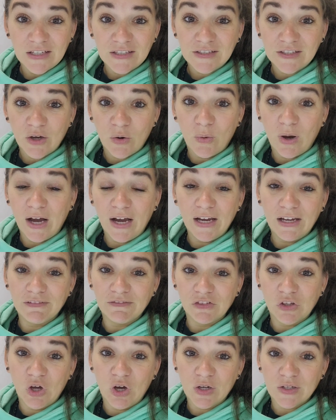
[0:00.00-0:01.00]
So I
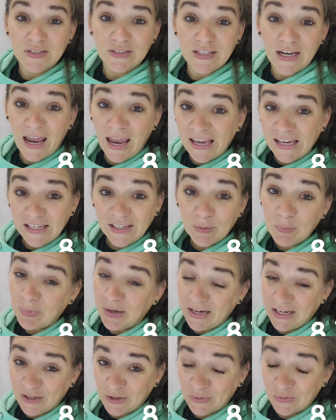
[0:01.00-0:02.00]
have lost 8
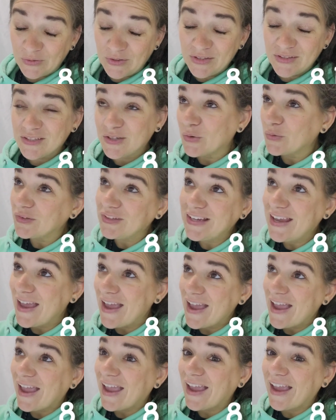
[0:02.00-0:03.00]
pounds,
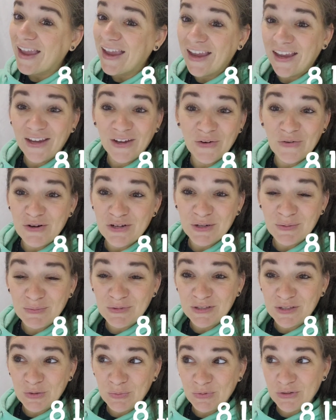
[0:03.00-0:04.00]
yay, which I'm
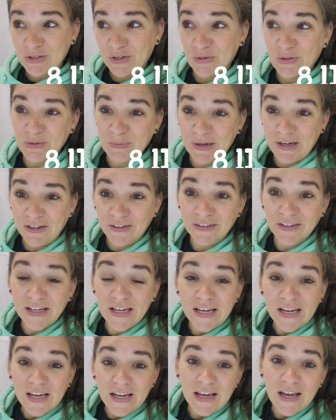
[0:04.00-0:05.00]
super stoked about.
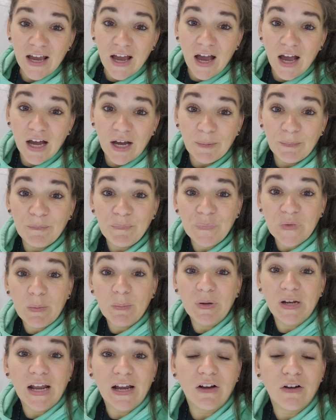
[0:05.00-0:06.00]

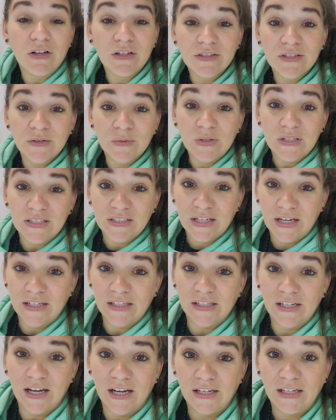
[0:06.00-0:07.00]
But I also
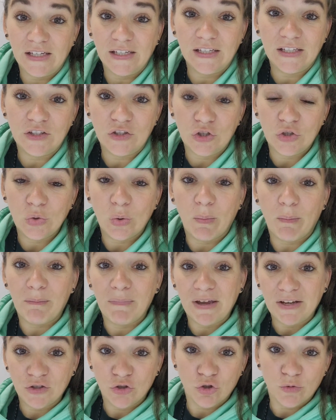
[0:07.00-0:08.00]
decided I needed to
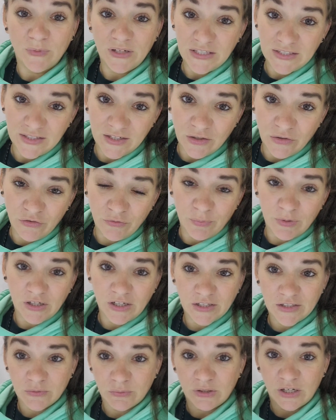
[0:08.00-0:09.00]
measure myself,
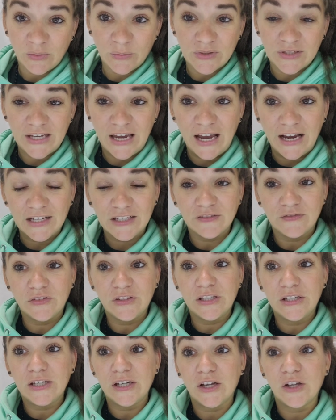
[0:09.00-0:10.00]
because when I was
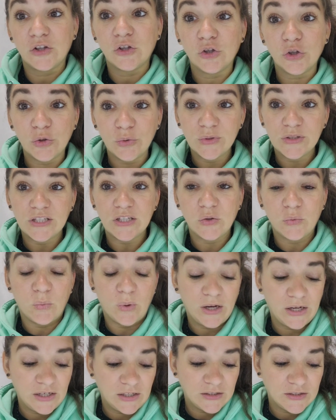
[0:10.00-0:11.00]
actively losing
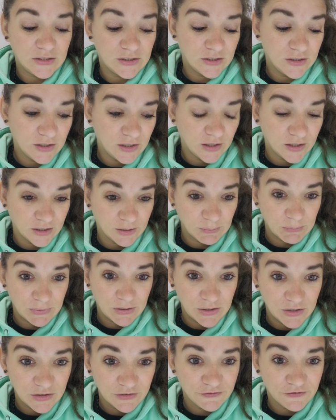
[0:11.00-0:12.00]
weight
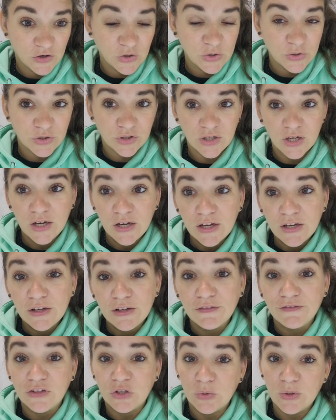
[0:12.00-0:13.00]
the first
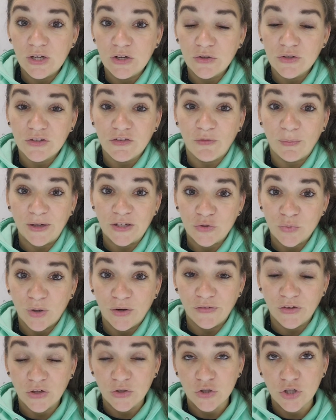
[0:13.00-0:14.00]
few years of my
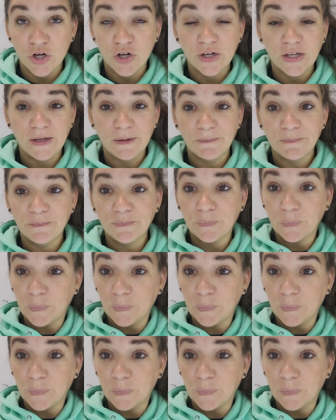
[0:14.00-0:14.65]
12-year journey,